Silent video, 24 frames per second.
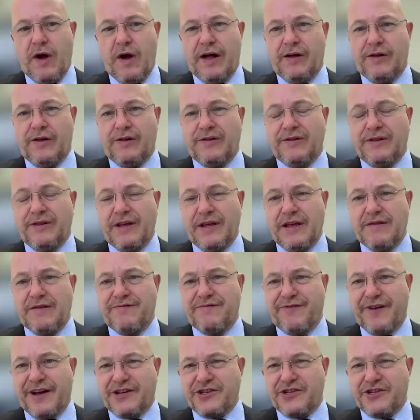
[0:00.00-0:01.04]
Well,
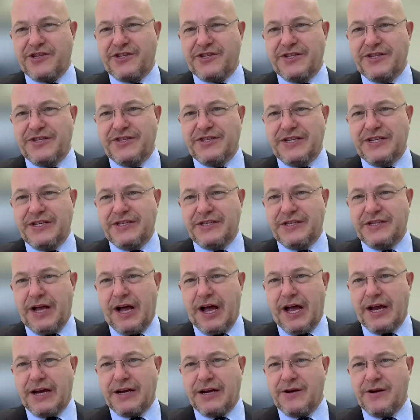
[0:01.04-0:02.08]
infectious disease
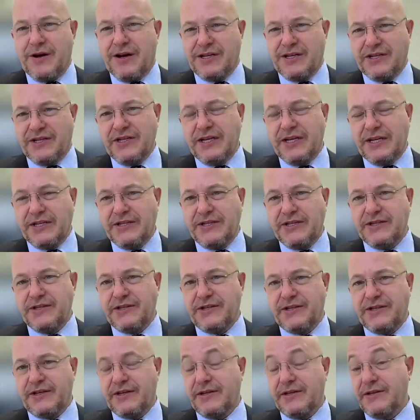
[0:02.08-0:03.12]
diagnostics
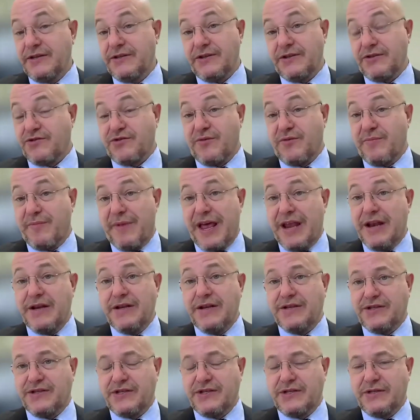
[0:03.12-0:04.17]
is a
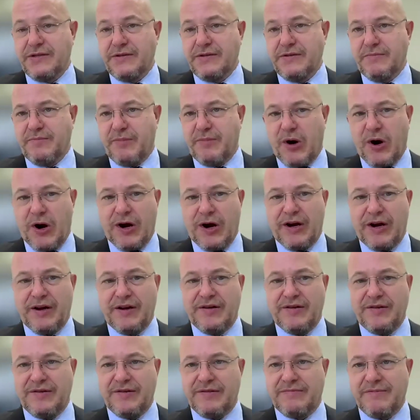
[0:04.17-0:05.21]
tremendous
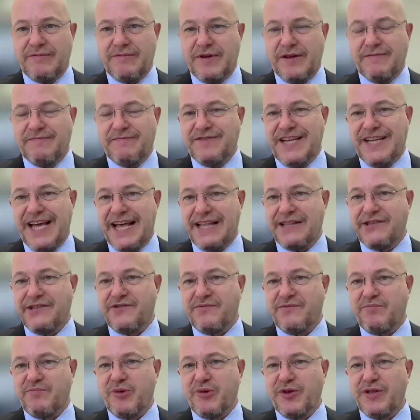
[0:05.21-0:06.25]
market in
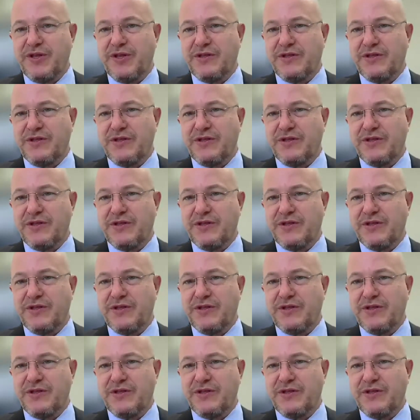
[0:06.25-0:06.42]
tens of